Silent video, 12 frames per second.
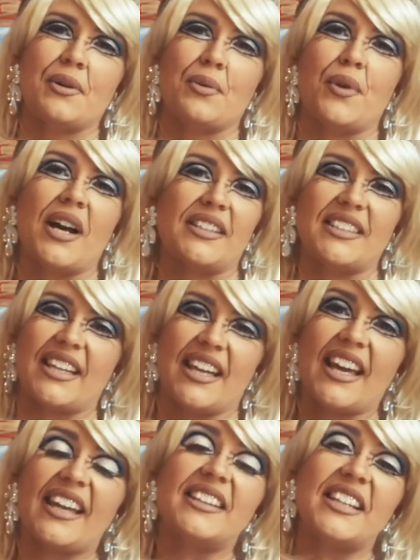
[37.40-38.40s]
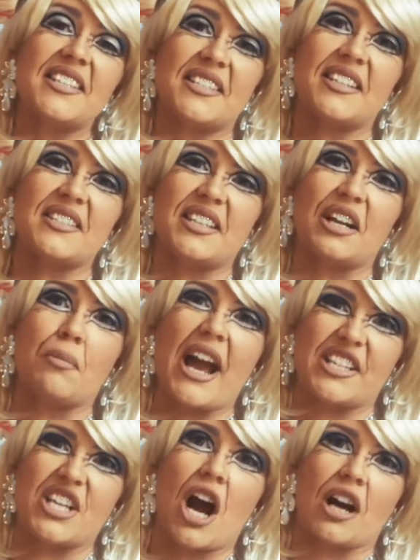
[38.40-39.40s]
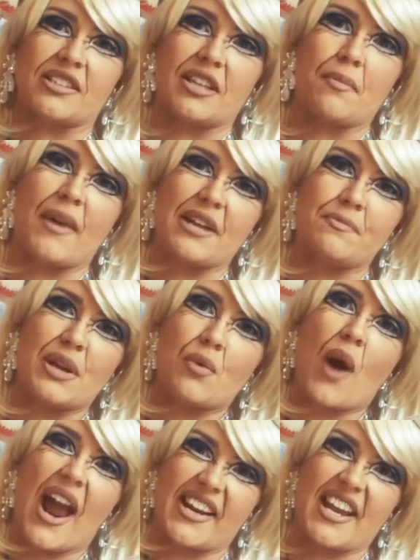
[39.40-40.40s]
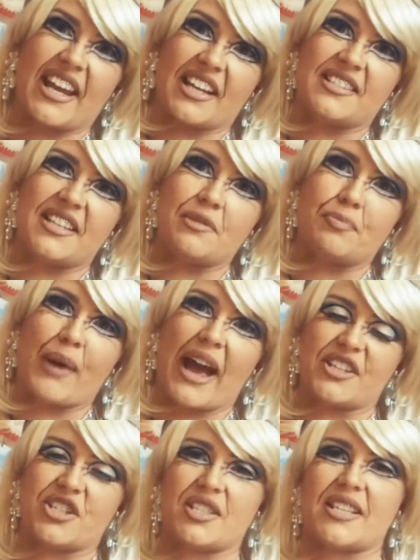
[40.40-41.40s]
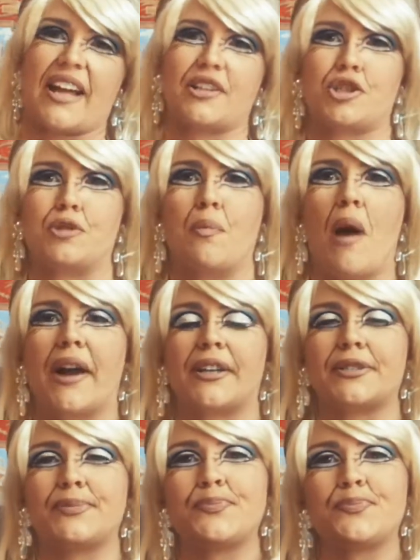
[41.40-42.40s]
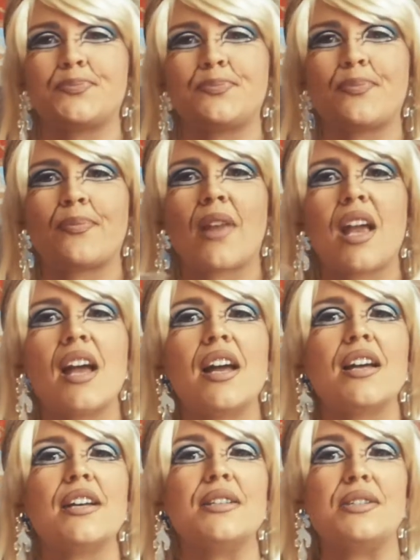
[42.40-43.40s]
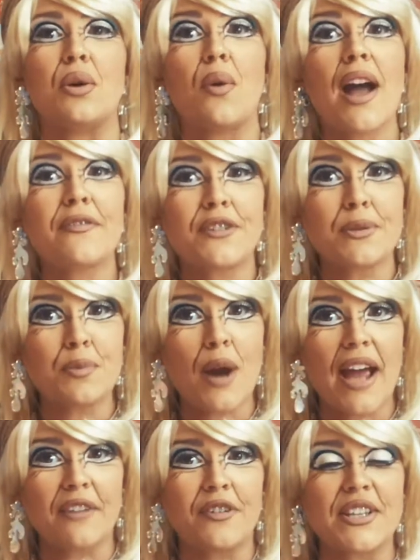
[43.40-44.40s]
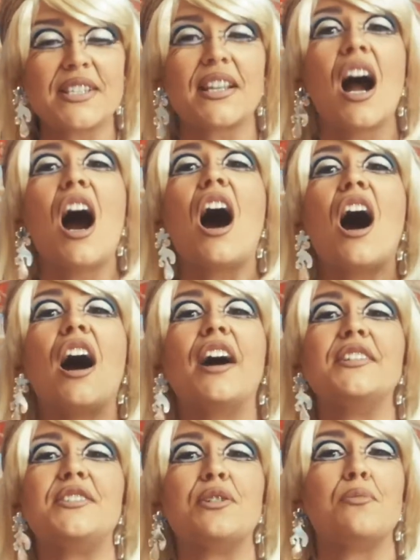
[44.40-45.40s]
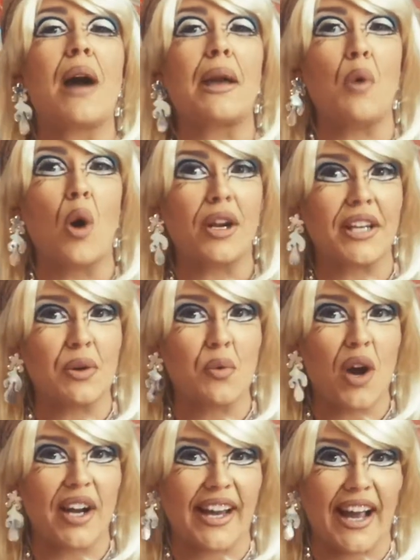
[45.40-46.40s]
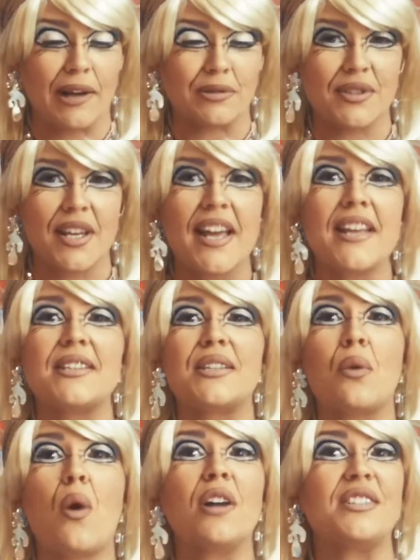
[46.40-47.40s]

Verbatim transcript: Well, at least until my doctor made me wear nicotine patches, that schmuck. So after breakfast, I do my morning workout. So on